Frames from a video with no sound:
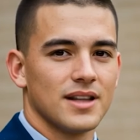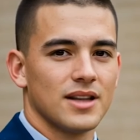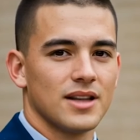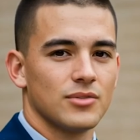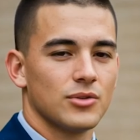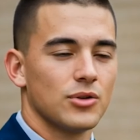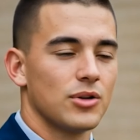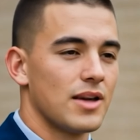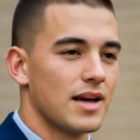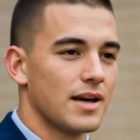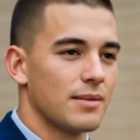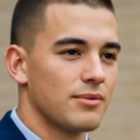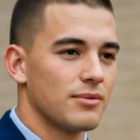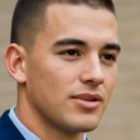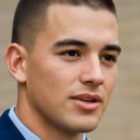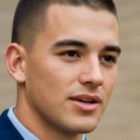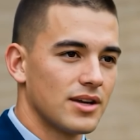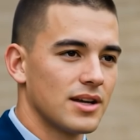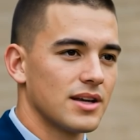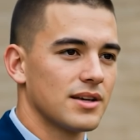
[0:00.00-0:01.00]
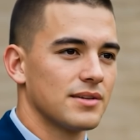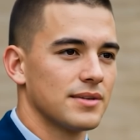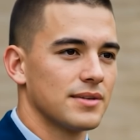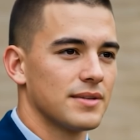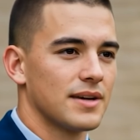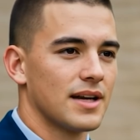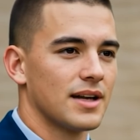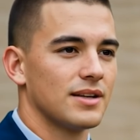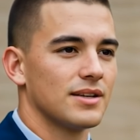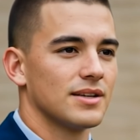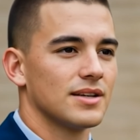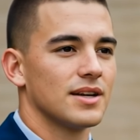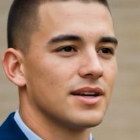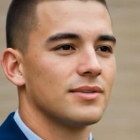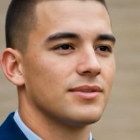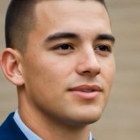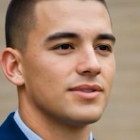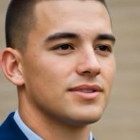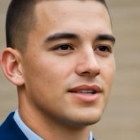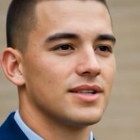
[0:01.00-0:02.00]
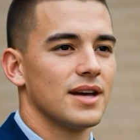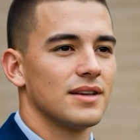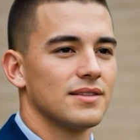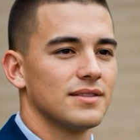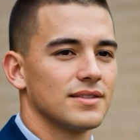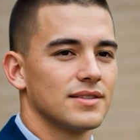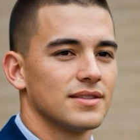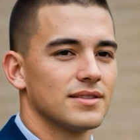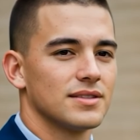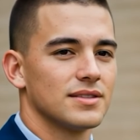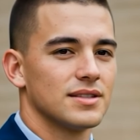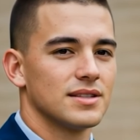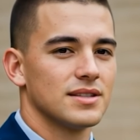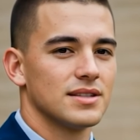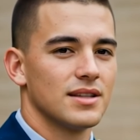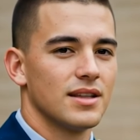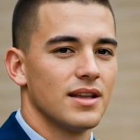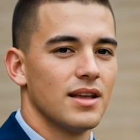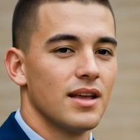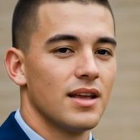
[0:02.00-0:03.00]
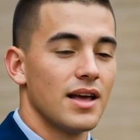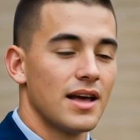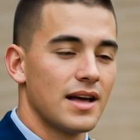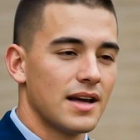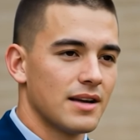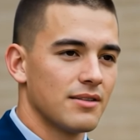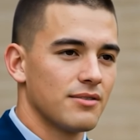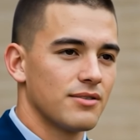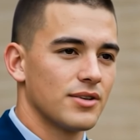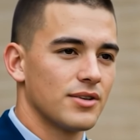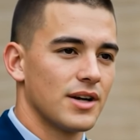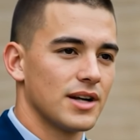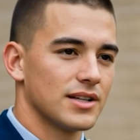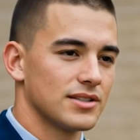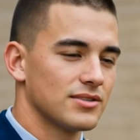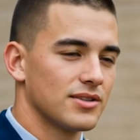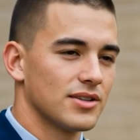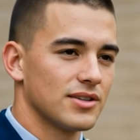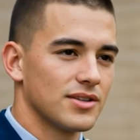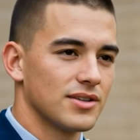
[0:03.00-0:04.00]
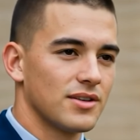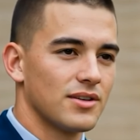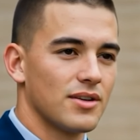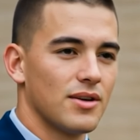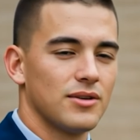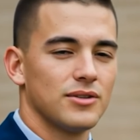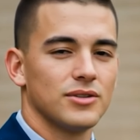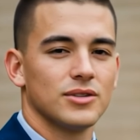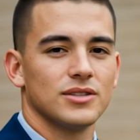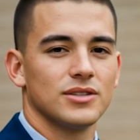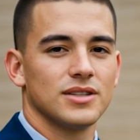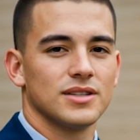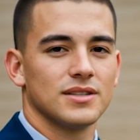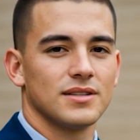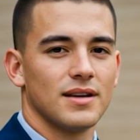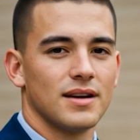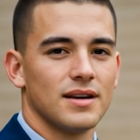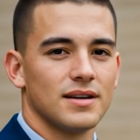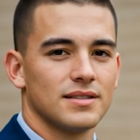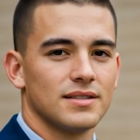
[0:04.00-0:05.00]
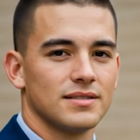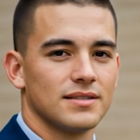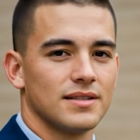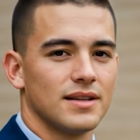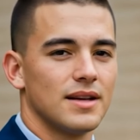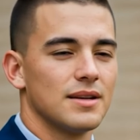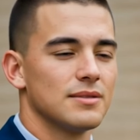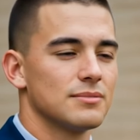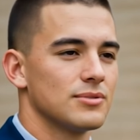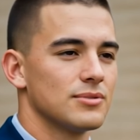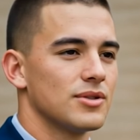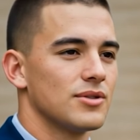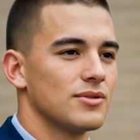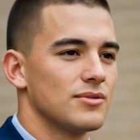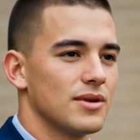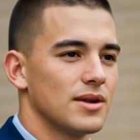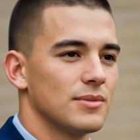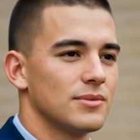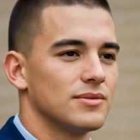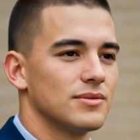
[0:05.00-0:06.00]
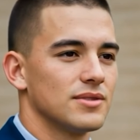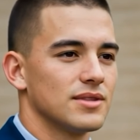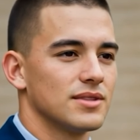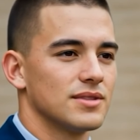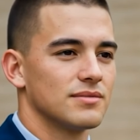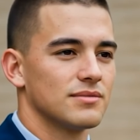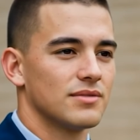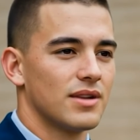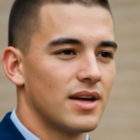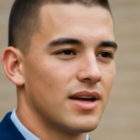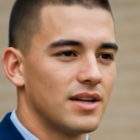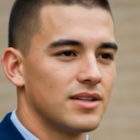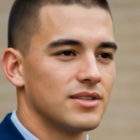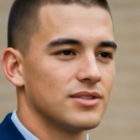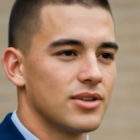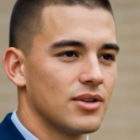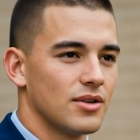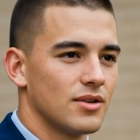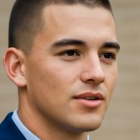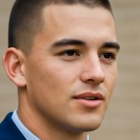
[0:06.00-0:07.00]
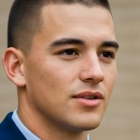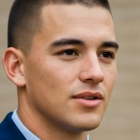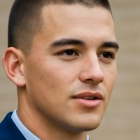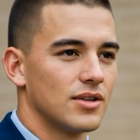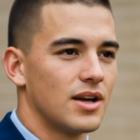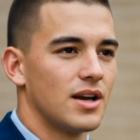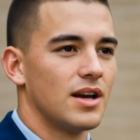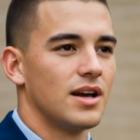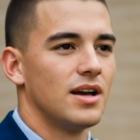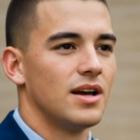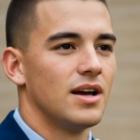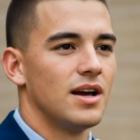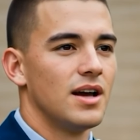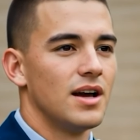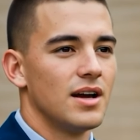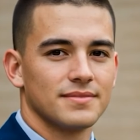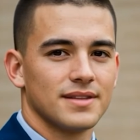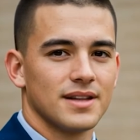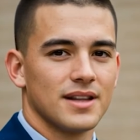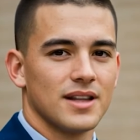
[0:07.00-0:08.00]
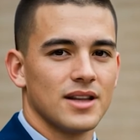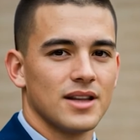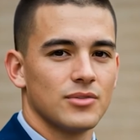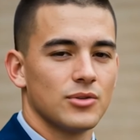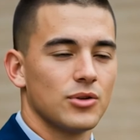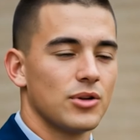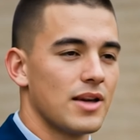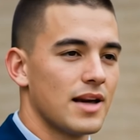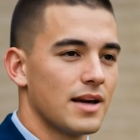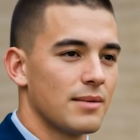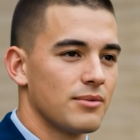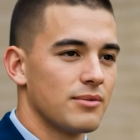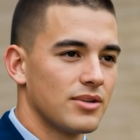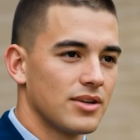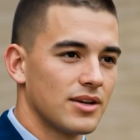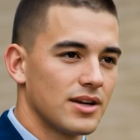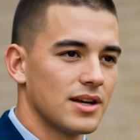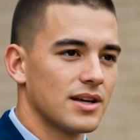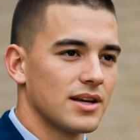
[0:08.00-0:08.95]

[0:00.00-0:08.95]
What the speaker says: you guys move, or I swear I will blast you all," Logan said. His voice had a slight echo to it, as it was projected through a type of speaker through the suit.